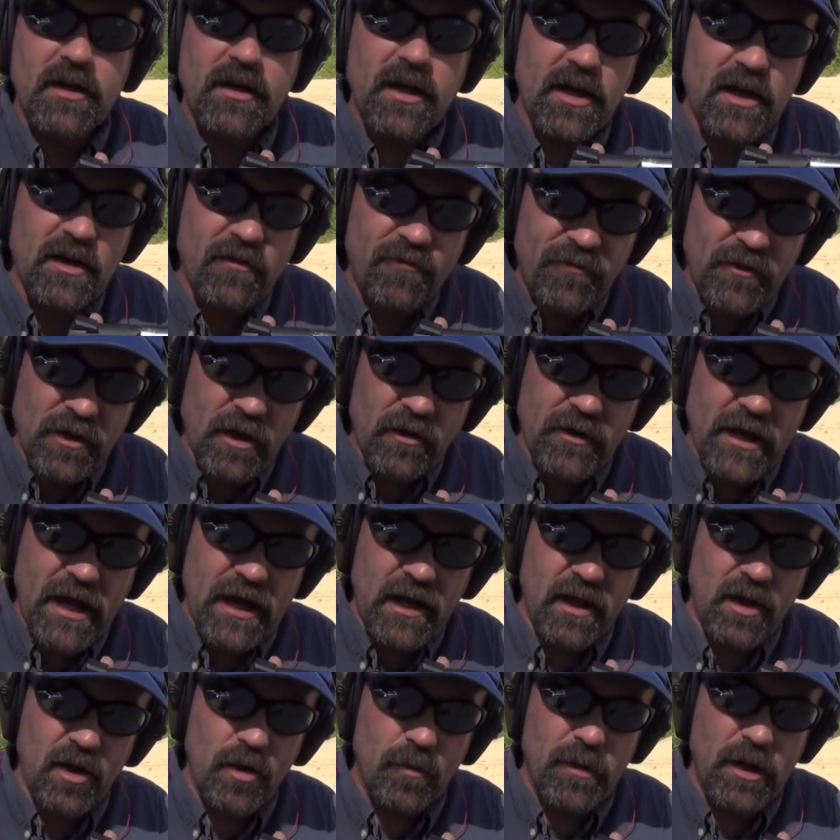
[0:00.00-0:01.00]
Now you feel that
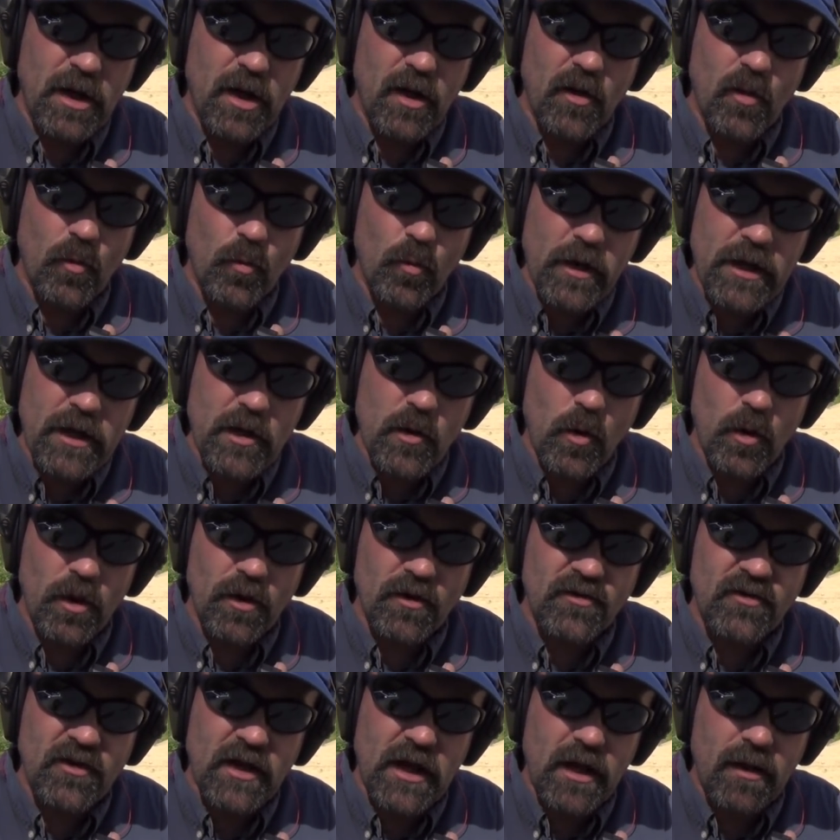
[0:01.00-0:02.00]
a little bit on the
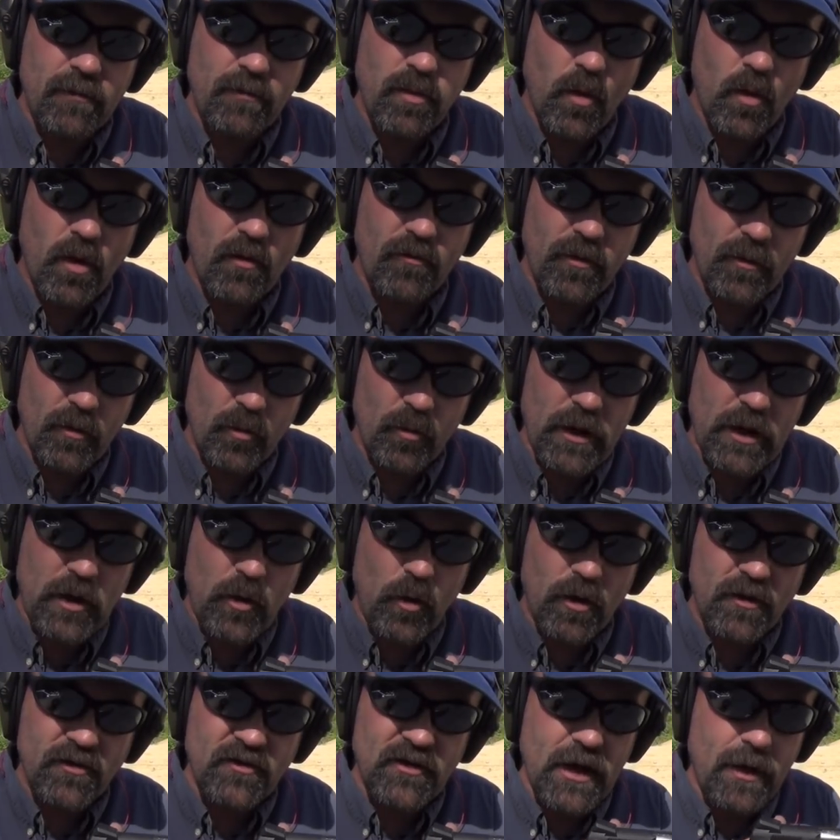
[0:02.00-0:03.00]
recoil standpoint, from the
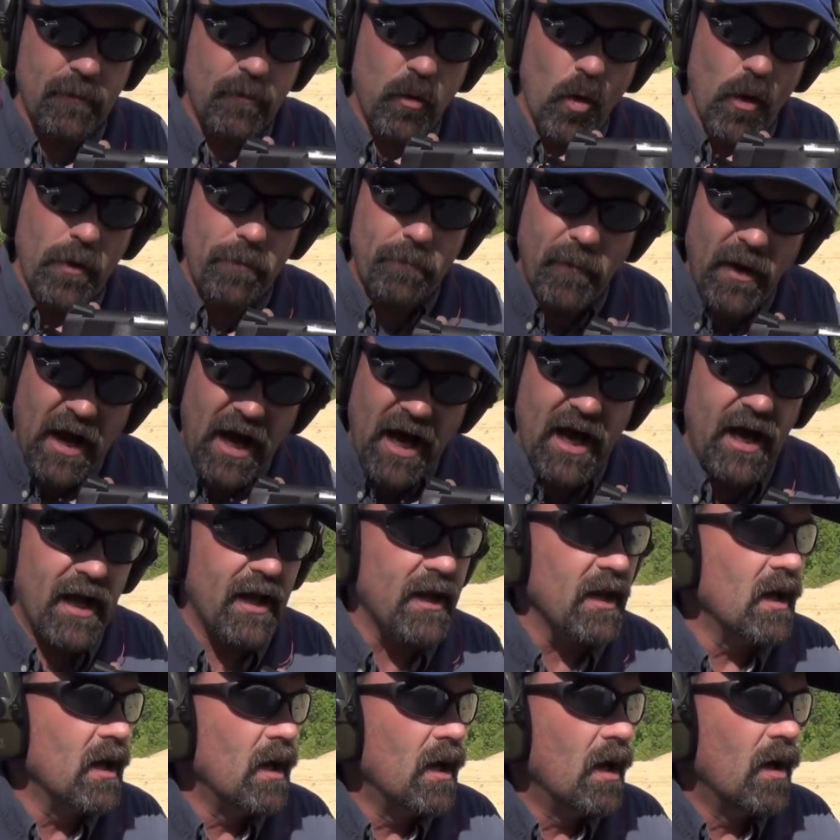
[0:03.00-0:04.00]
recoil standpoint,
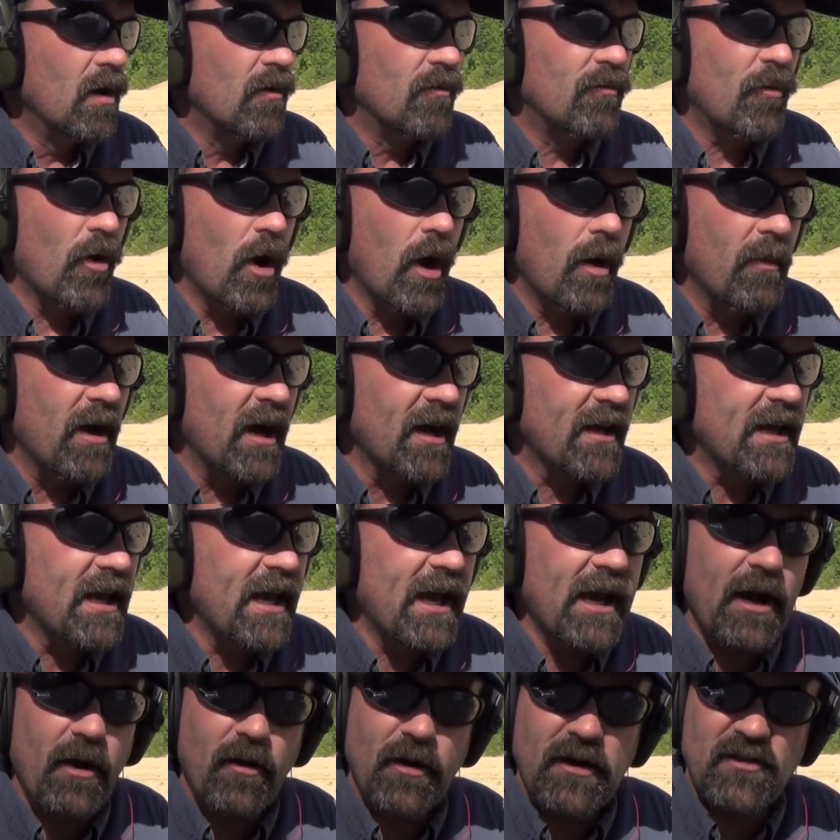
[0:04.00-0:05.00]
but from a
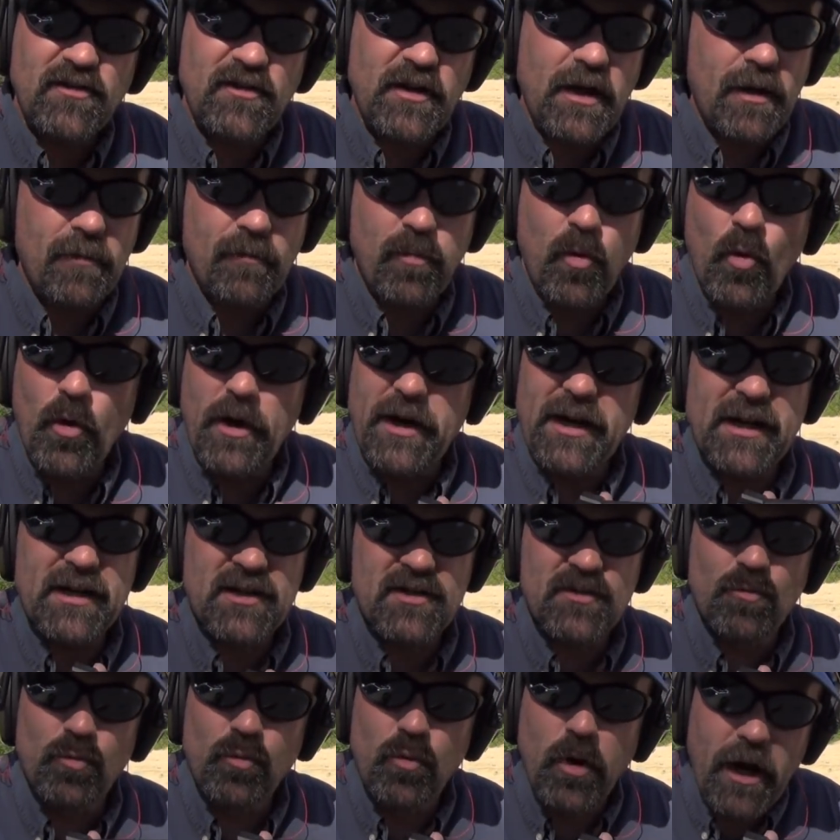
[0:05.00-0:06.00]
carry standpoint,
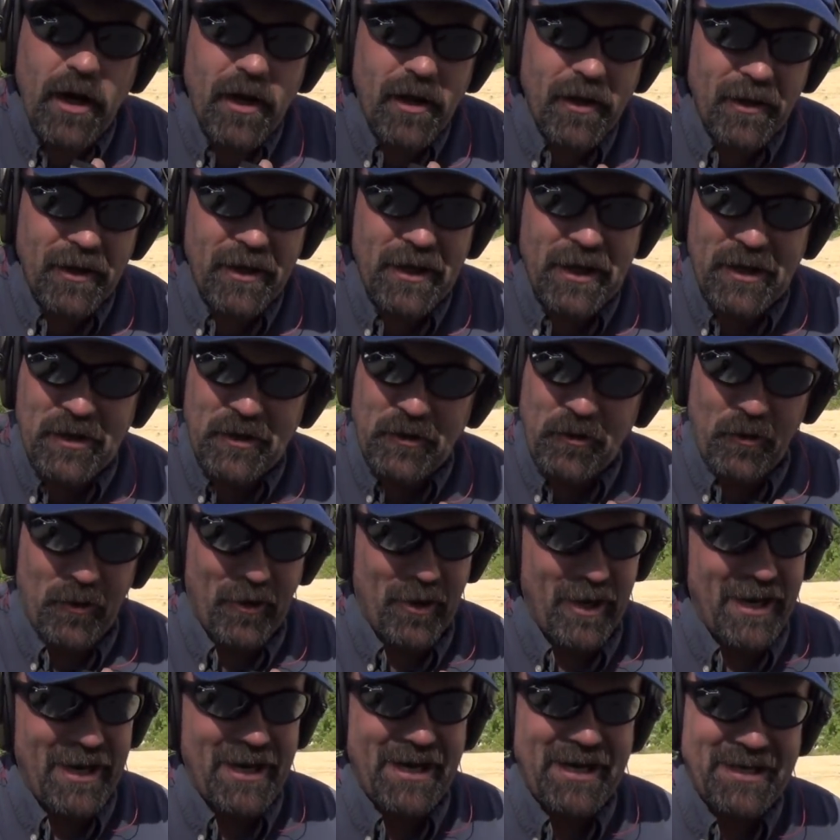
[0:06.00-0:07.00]
it's really
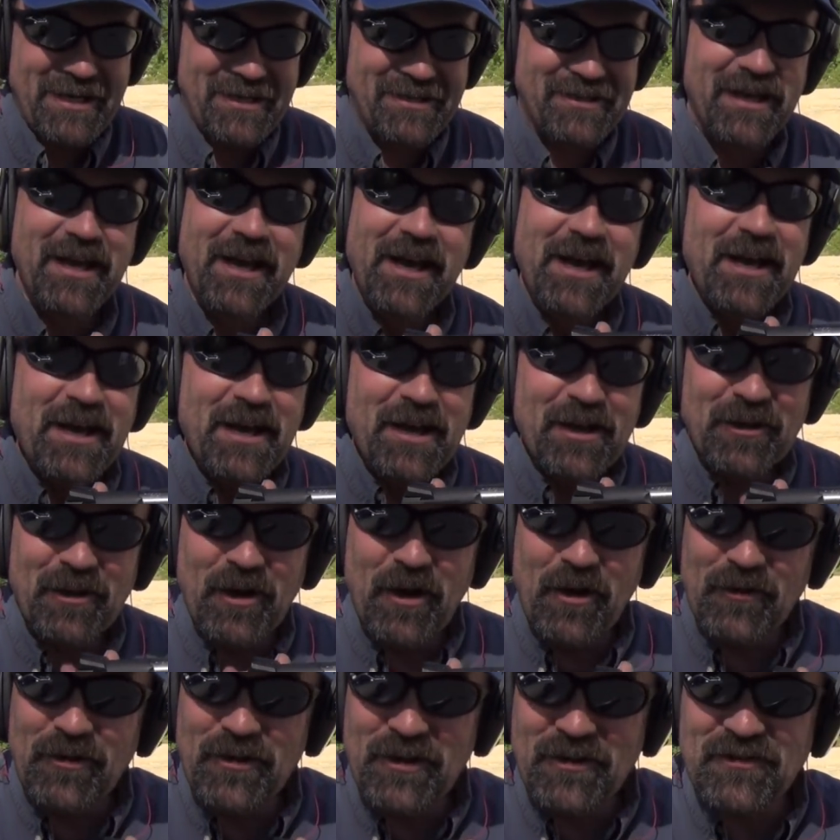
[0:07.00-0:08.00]
great.
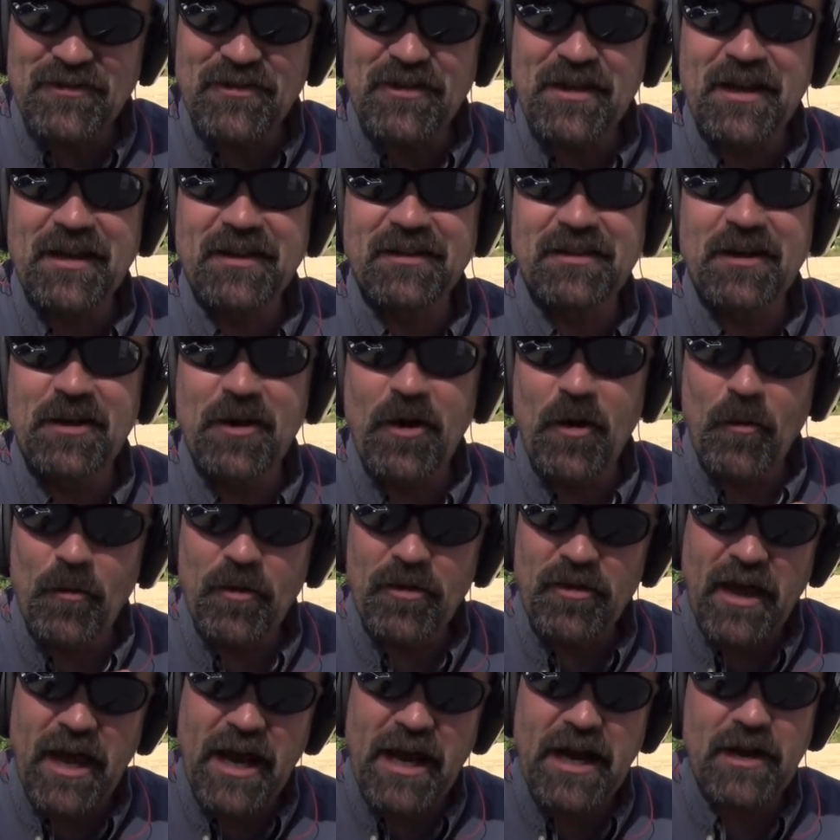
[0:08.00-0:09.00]
Load this thing, you know,
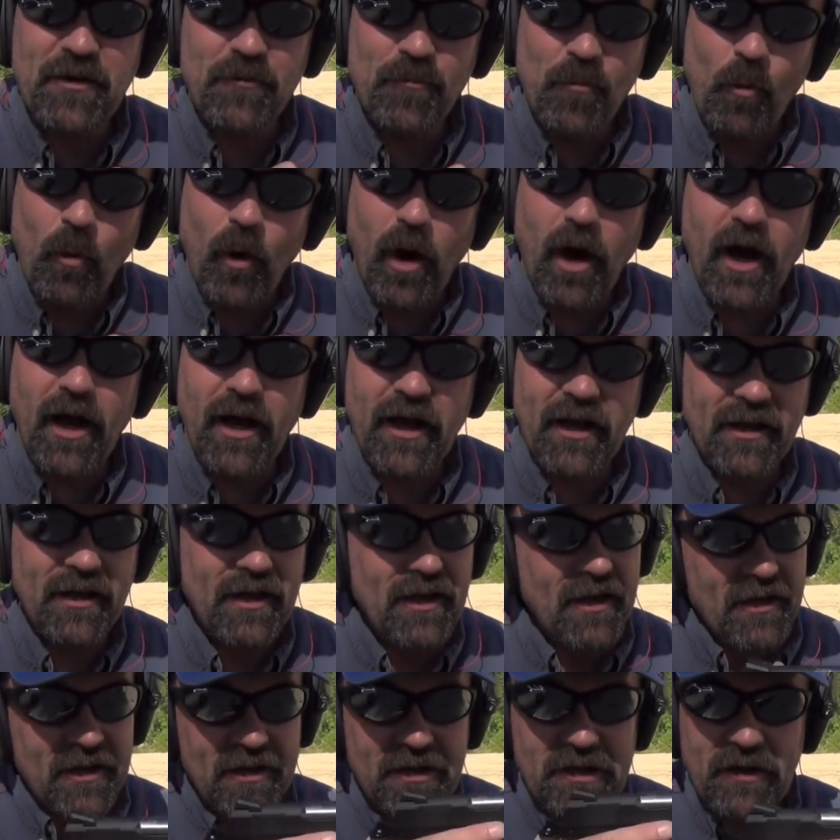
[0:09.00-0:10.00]
with 8 and 1,
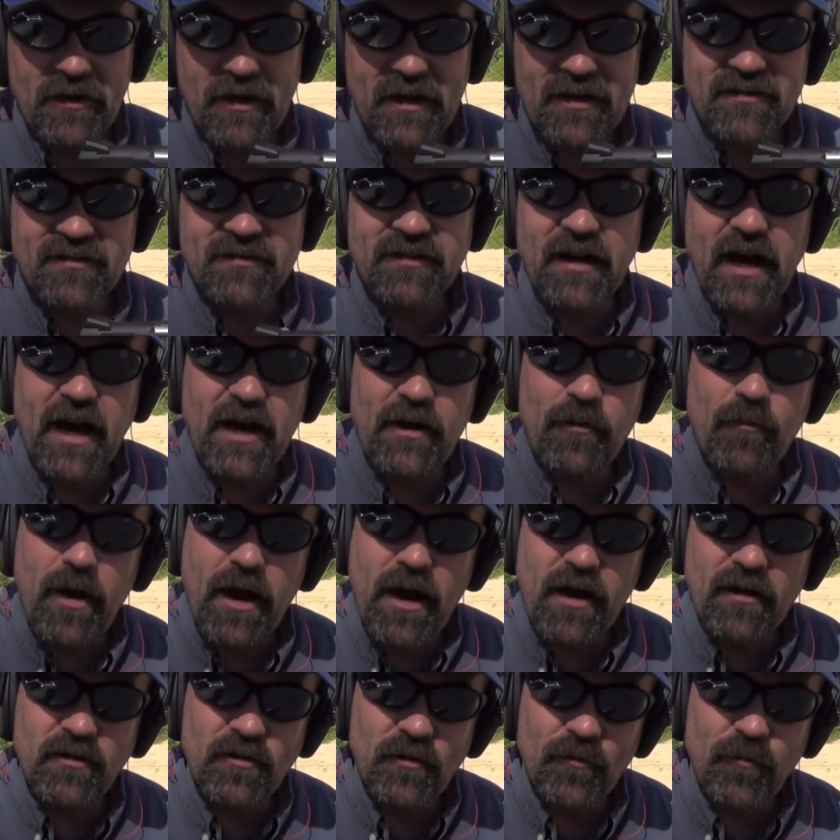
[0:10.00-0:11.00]
you know, that's 9
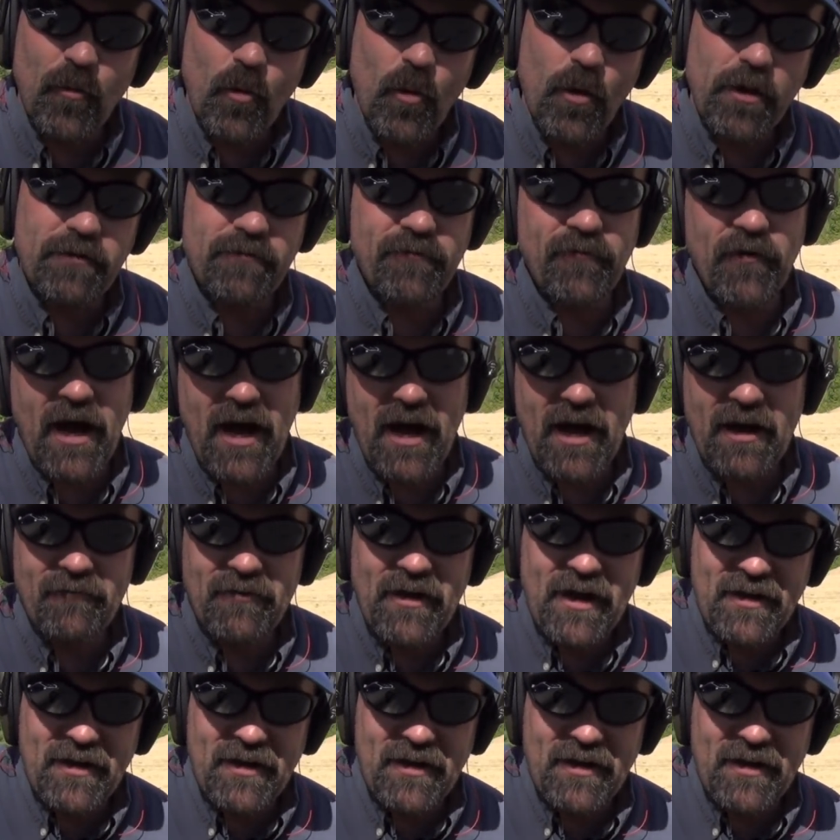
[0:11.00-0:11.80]
rounds of .45.